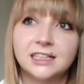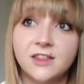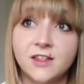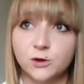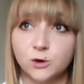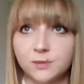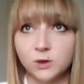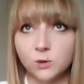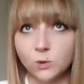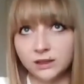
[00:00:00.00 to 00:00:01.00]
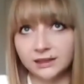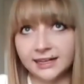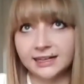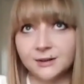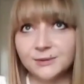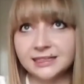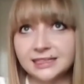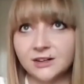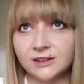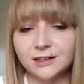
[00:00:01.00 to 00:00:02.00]
and then there would be one light coming
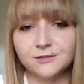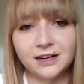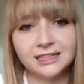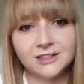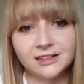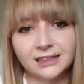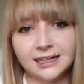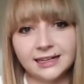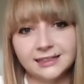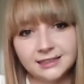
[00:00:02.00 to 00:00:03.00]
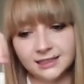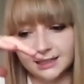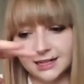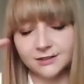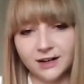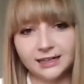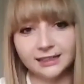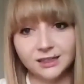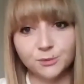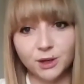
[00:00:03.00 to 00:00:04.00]
down, like a factory light, to kind of
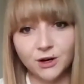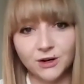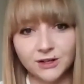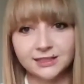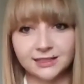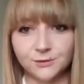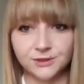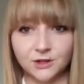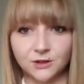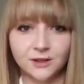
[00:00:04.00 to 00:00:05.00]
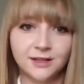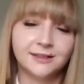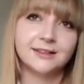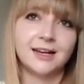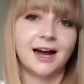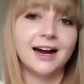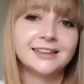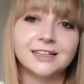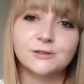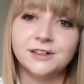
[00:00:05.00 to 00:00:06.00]
highlight the box. And it was all, I had
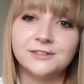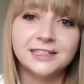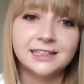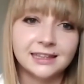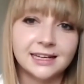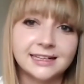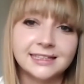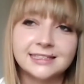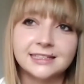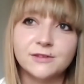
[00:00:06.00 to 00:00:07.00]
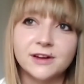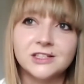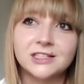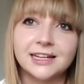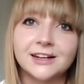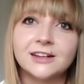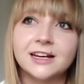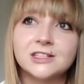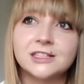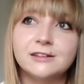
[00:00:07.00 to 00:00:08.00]
like 15 lights, and eventually I couldn't
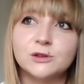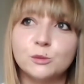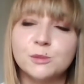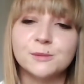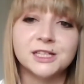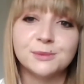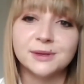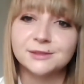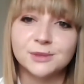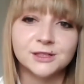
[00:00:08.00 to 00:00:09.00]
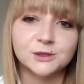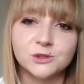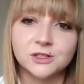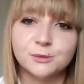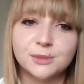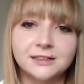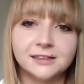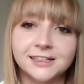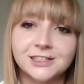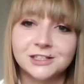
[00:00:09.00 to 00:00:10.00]
actually even open my space because it was just a big glitch.